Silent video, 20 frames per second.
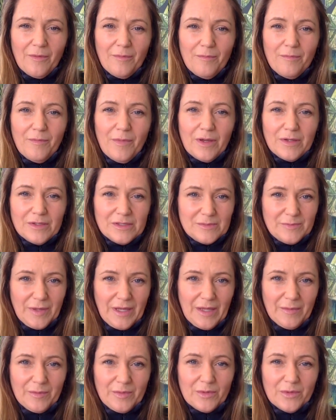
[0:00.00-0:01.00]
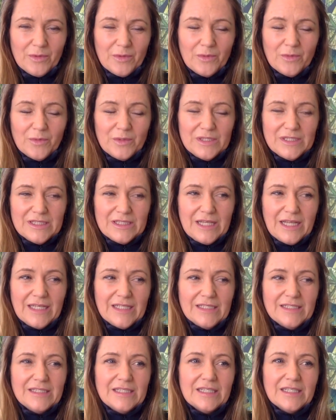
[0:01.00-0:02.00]
most people were
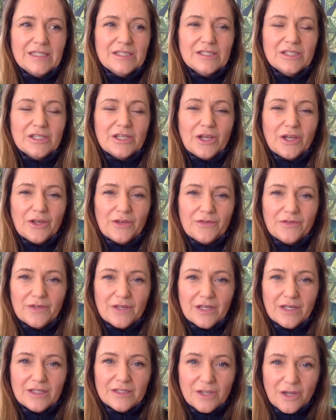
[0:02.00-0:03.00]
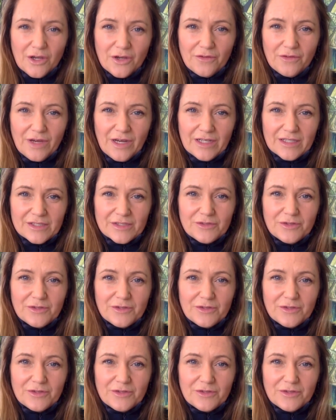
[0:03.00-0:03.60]
tending to go for direct